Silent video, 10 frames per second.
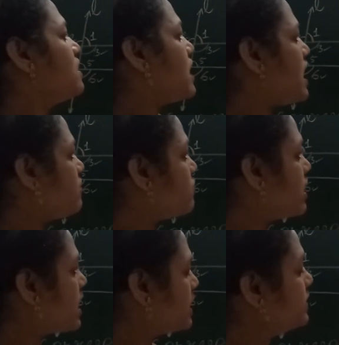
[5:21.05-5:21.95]
How
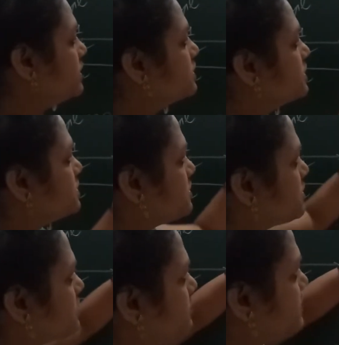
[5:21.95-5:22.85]
high?
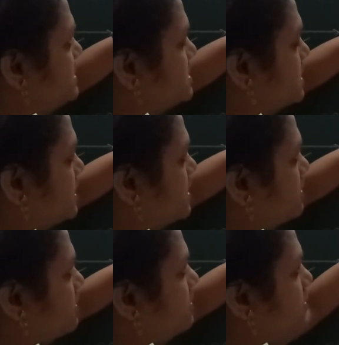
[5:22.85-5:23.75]
Means see
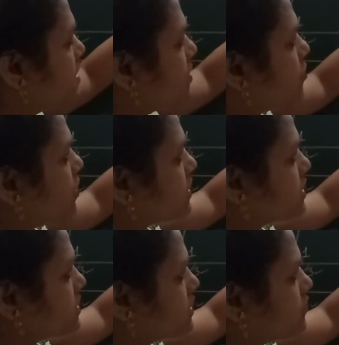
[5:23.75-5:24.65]
here what
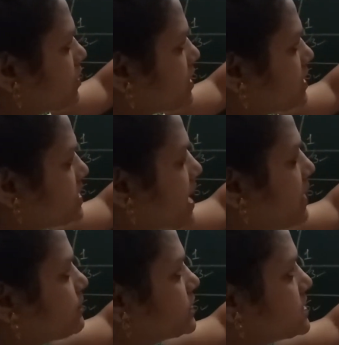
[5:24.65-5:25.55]
it
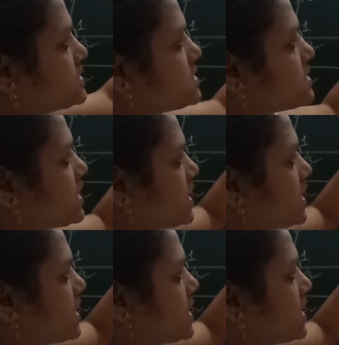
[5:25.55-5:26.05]
happens.